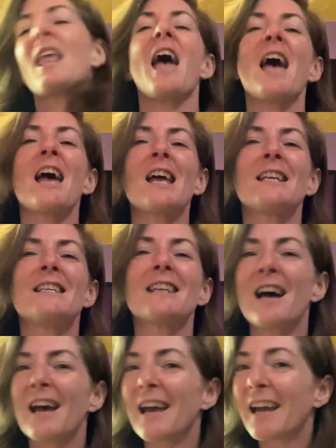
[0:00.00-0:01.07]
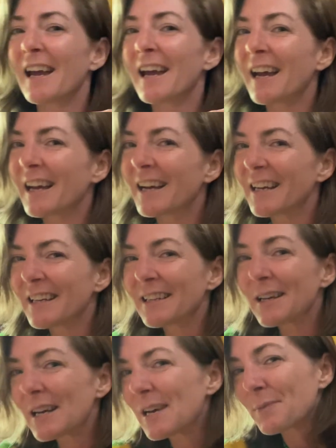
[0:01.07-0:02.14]
And I
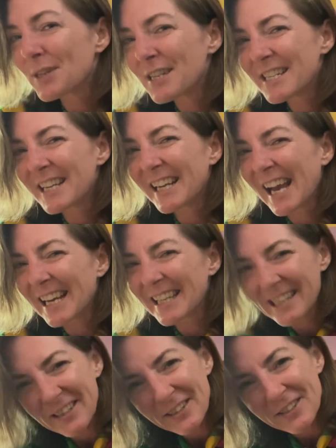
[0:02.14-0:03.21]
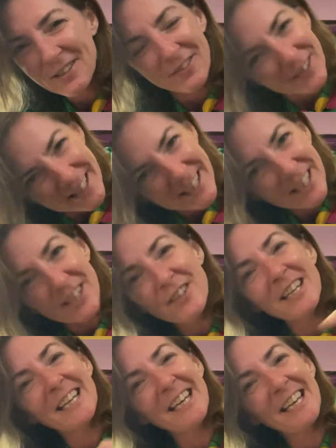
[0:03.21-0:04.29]
appreciate you for
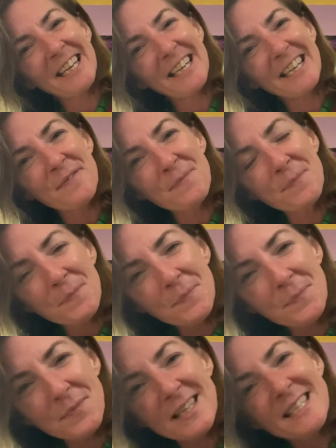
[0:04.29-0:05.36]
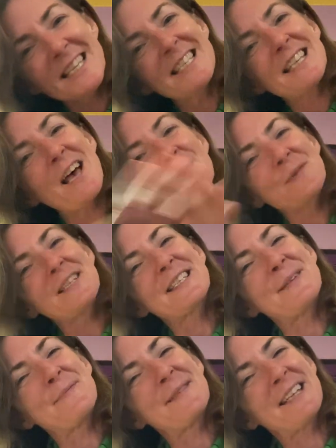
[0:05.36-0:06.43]
tuning in to Sound
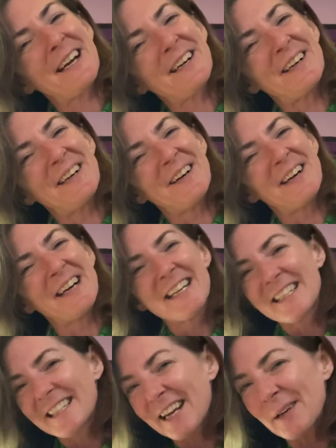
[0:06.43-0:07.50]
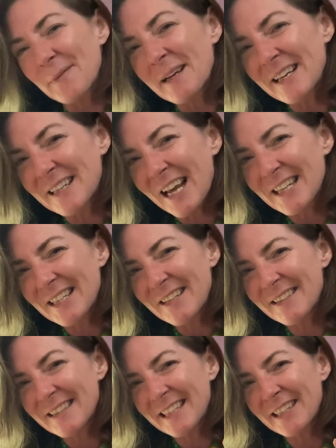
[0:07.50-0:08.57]
Wisdom Tarot. Check me out on
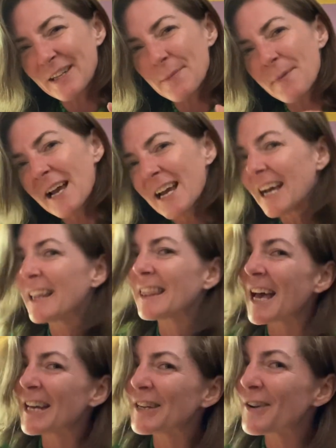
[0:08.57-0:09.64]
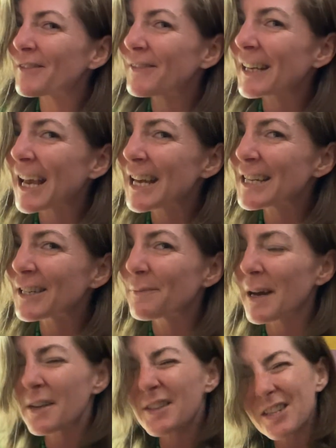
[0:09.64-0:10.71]
YouTube. Hit that notification
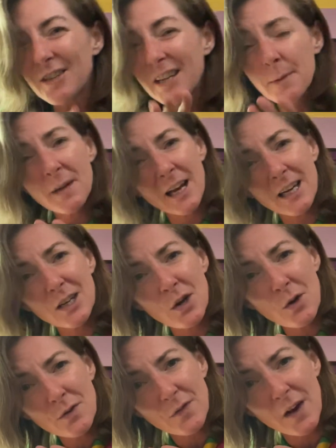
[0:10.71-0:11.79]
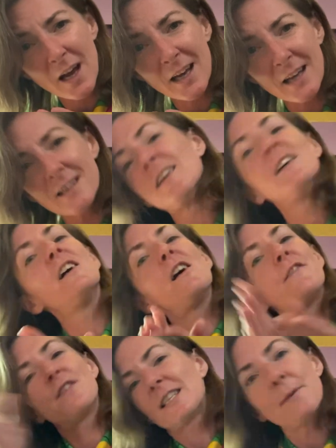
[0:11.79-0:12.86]
bell so you keep getting notified
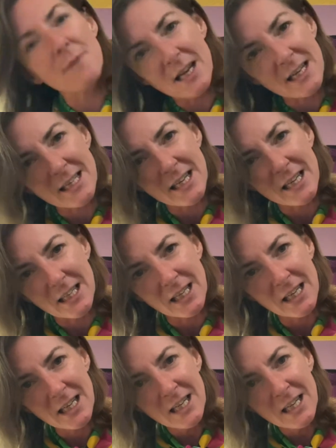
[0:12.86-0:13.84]
of this amazing